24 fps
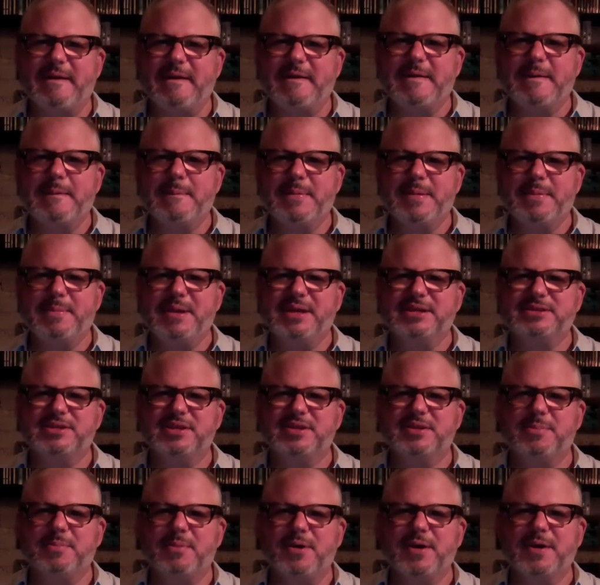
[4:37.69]
a company based
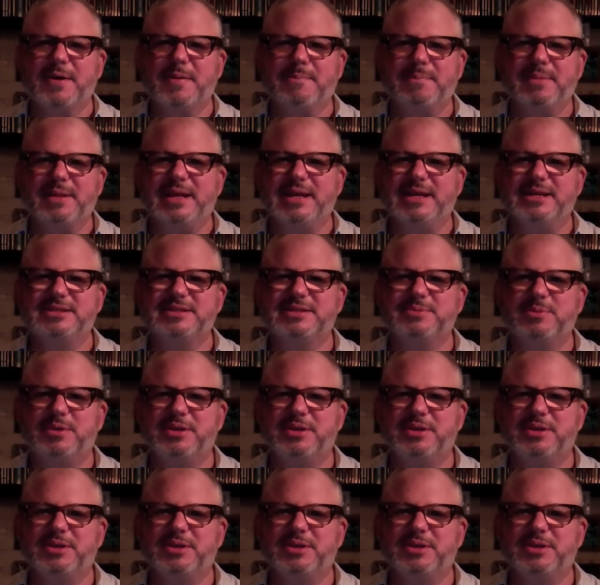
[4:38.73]
on the marketplace